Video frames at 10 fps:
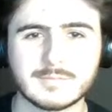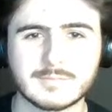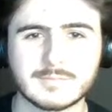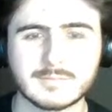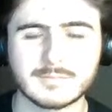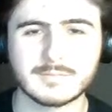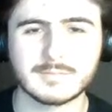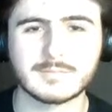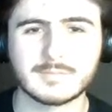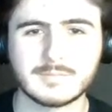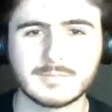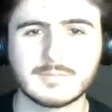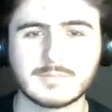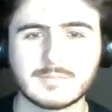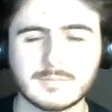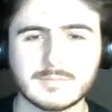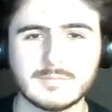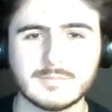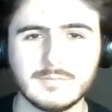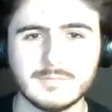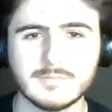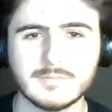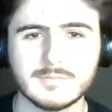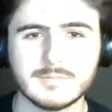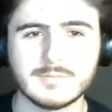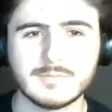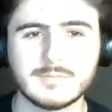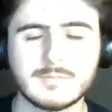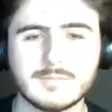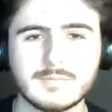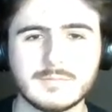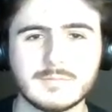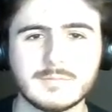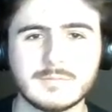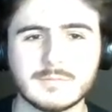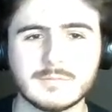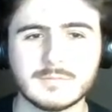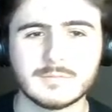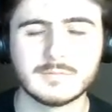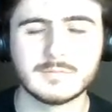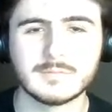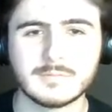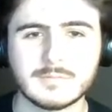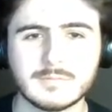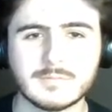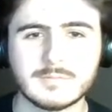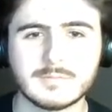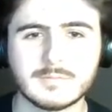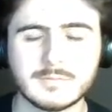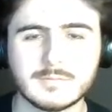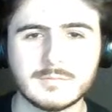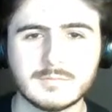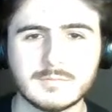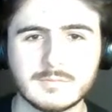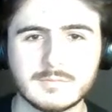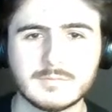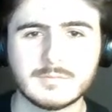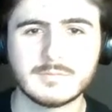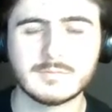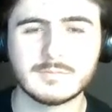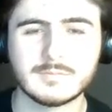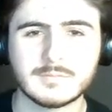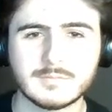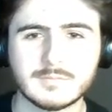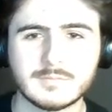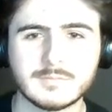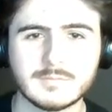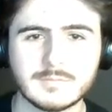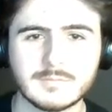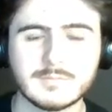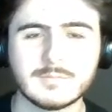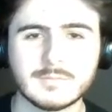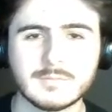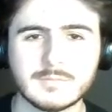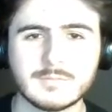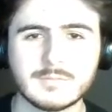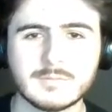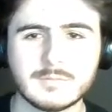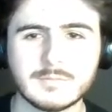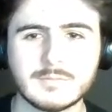(silent)